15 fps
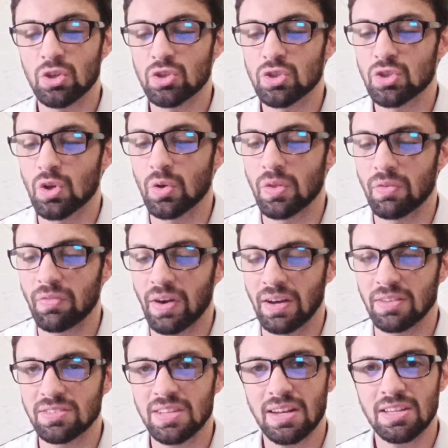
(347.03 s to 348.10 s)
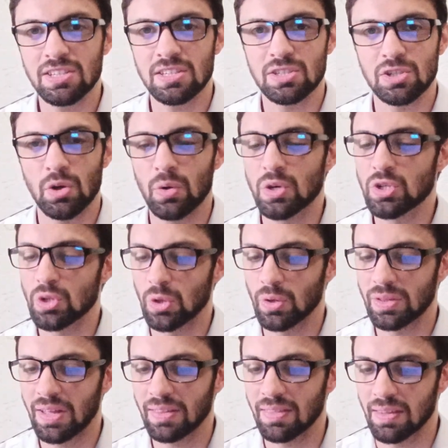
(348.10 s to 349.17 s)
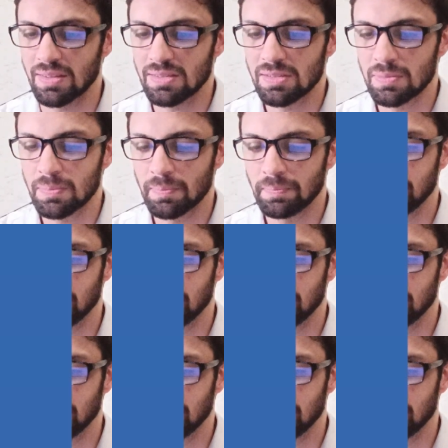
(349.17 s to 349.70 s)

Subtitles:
So the final sentence is going to look like this.